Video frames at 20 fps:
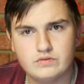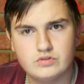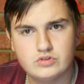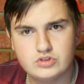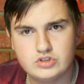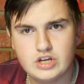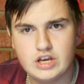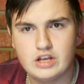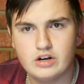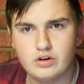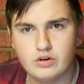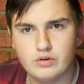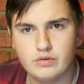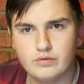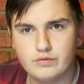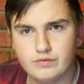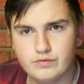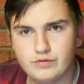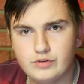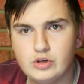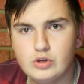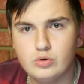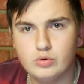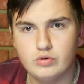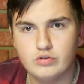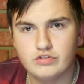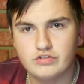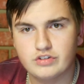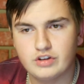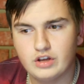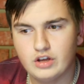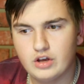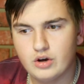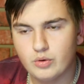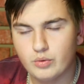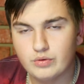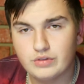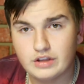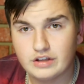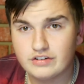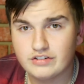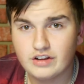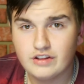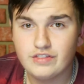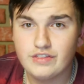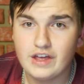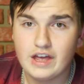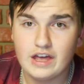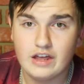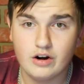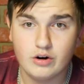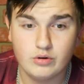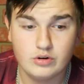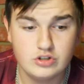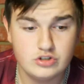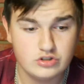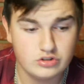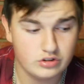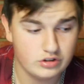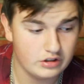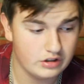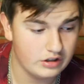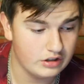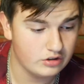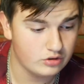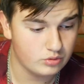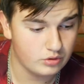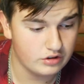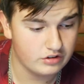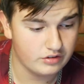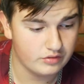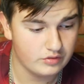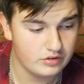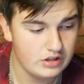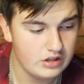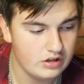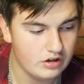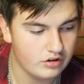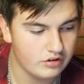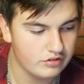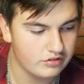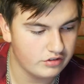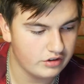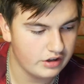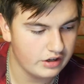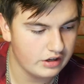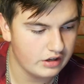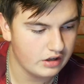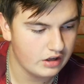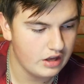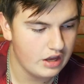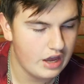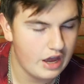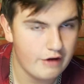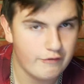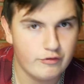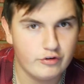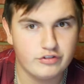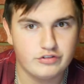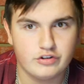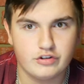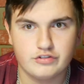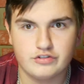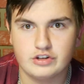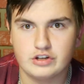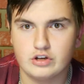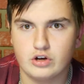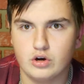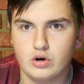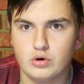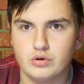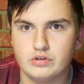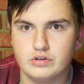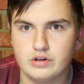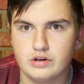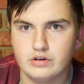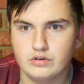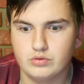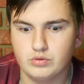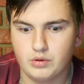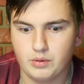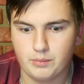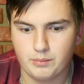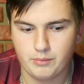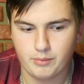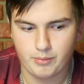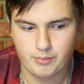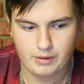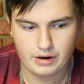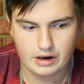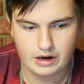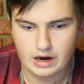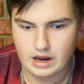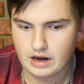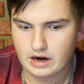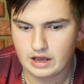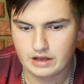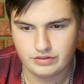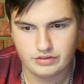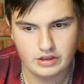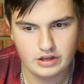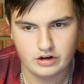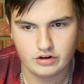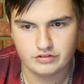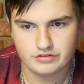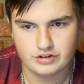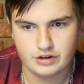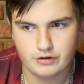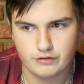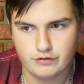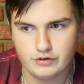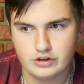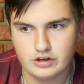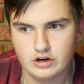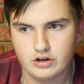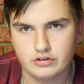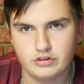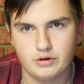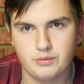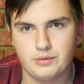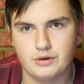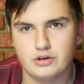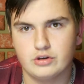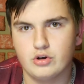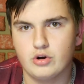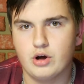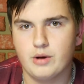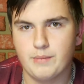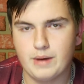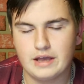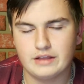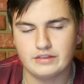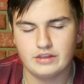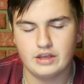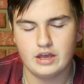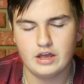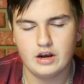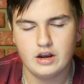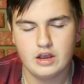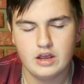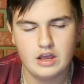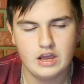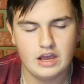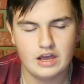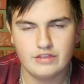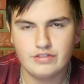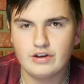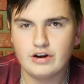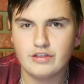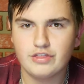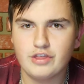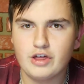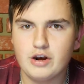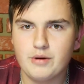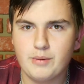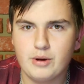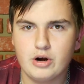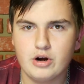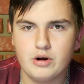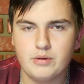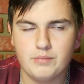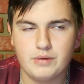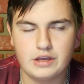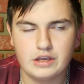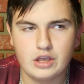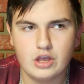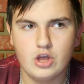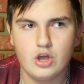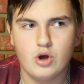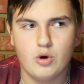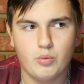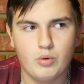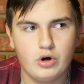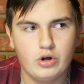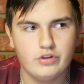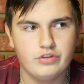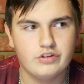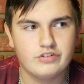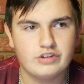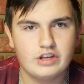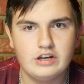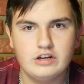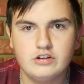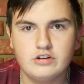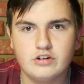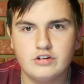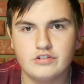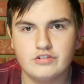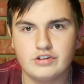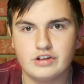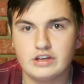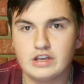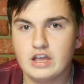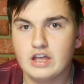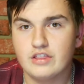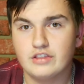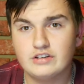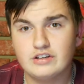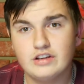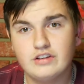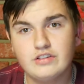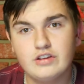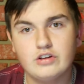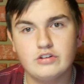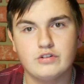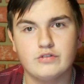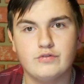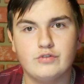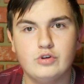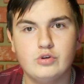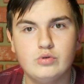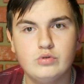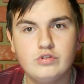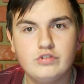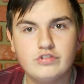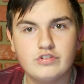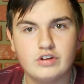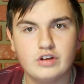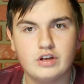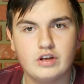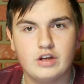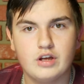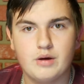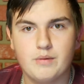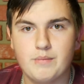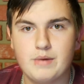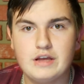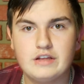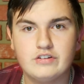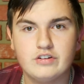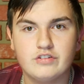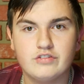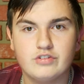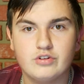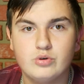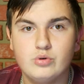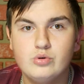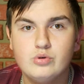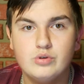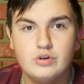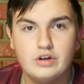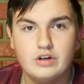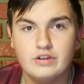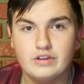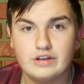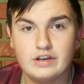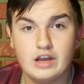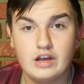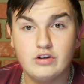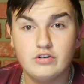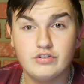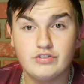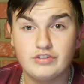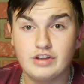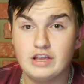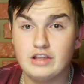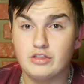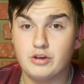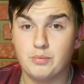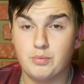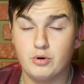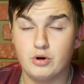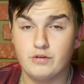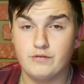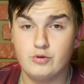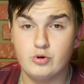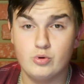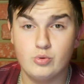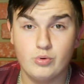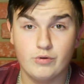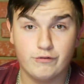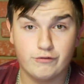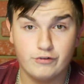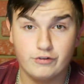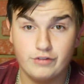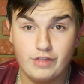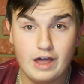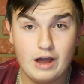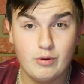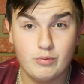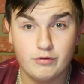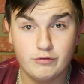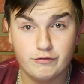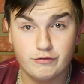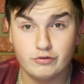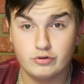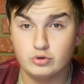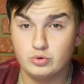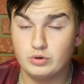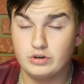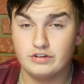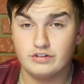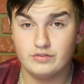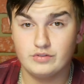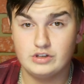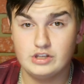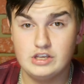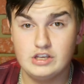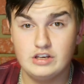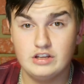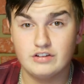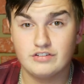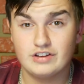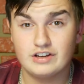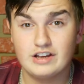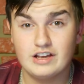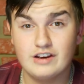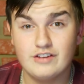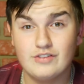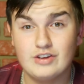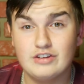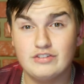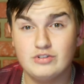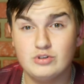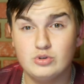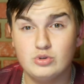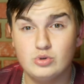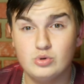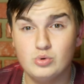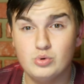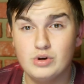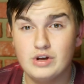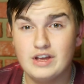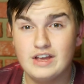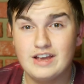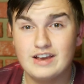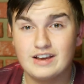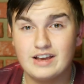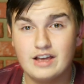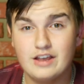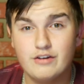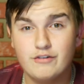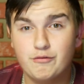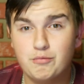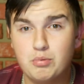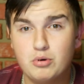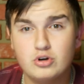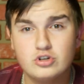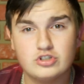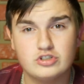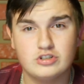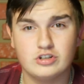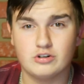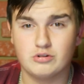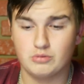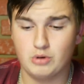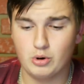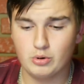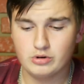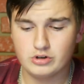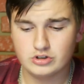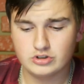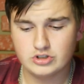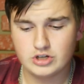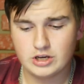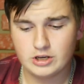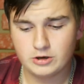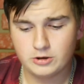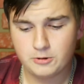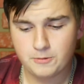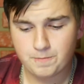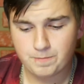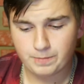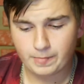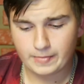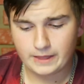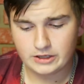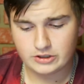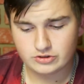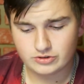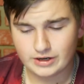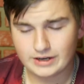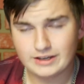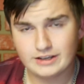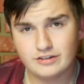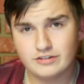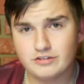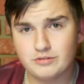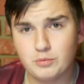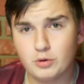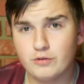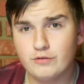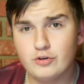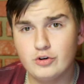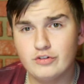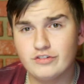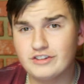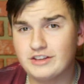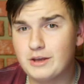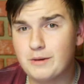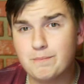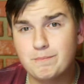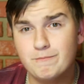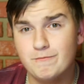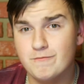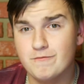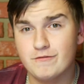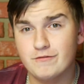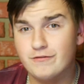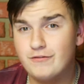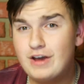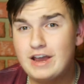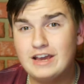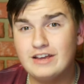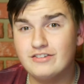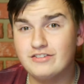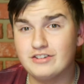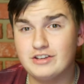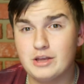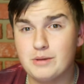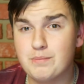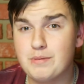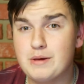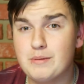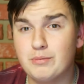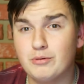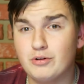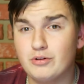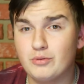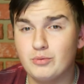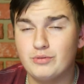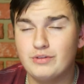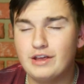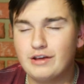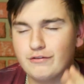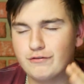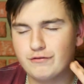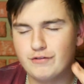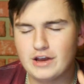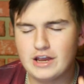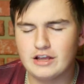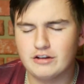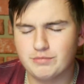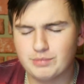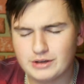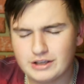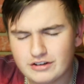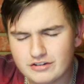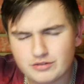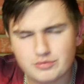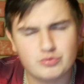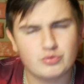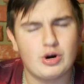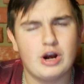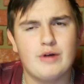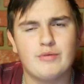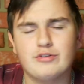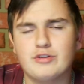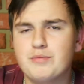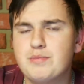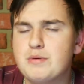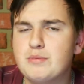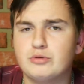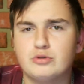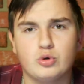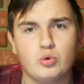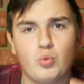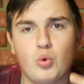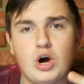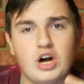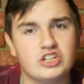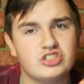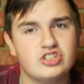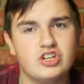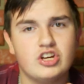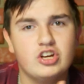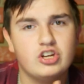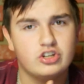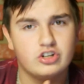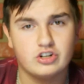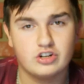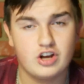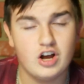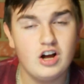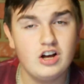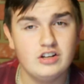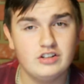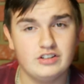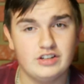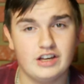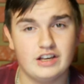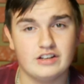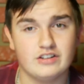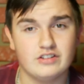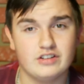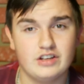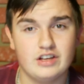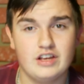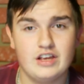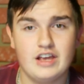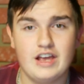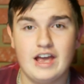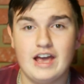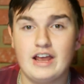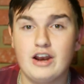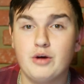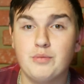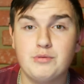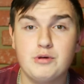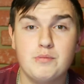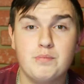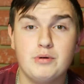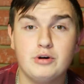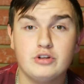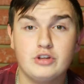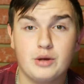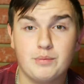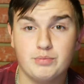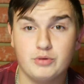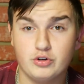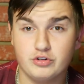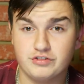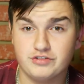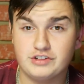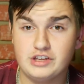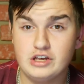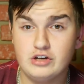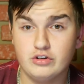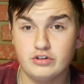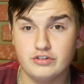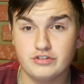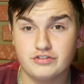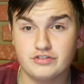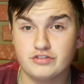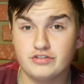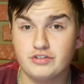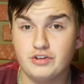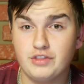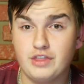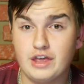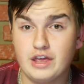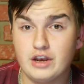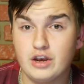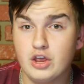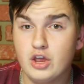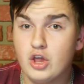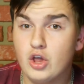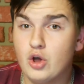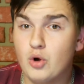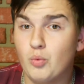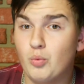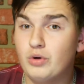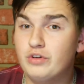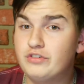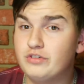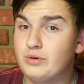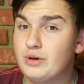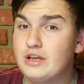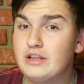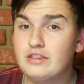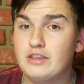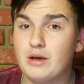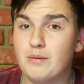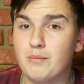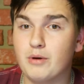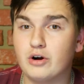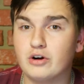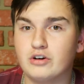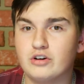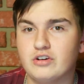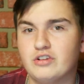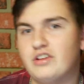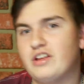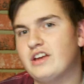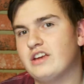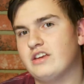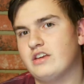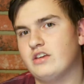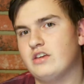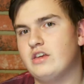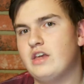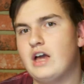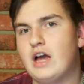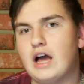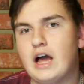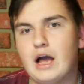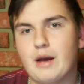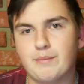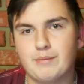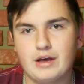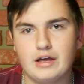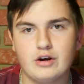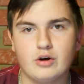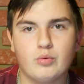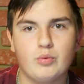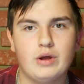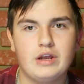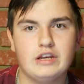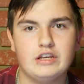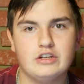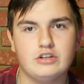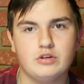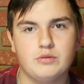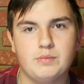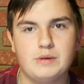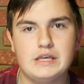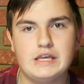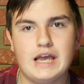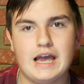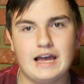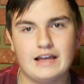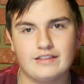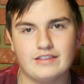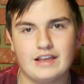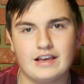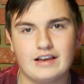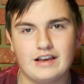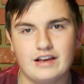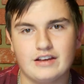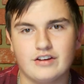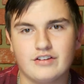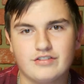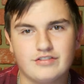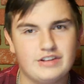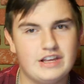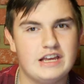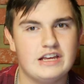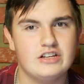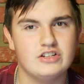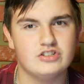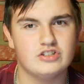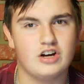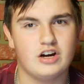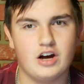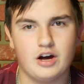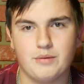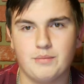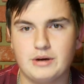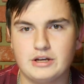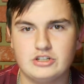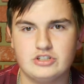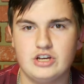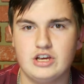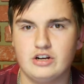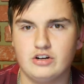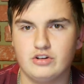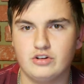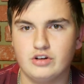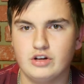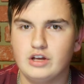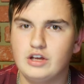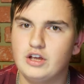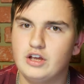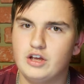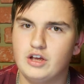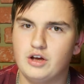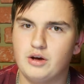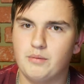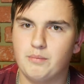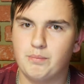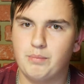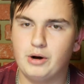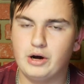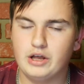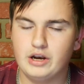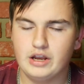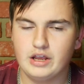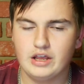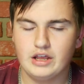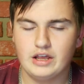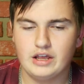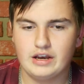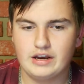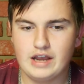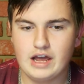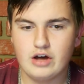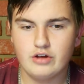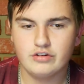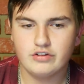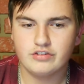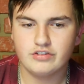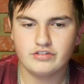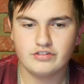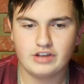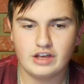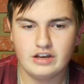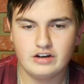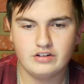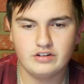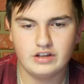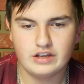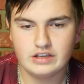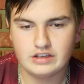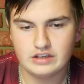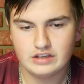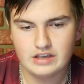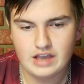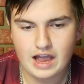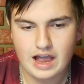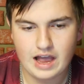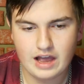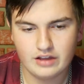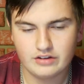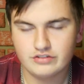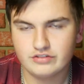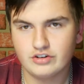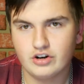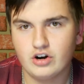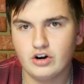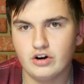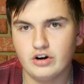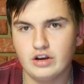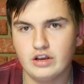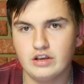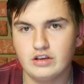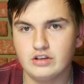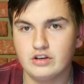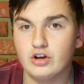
channel views. When they said that originally in 2017, I was like, at first I was like, oh, am I not at that? And I was kind of freaking out. Then I'm like, no, I'm at that. And then I thought about it, and I'm like, well, this kind of does, like, the 10,000 views makes it so I understand their point of view for that one for 2017, is that kind of gets you to kind of push to grow your channel and try and get some more views and get fans and get people, well, not fans, but get subscribers, get people to watch your content and help you build up those skills. So then once you hit that mark, you're like, yeah, I'm kind of ready to be at that kind of stage on my channel. But now this is kind of like, yeah, sorry,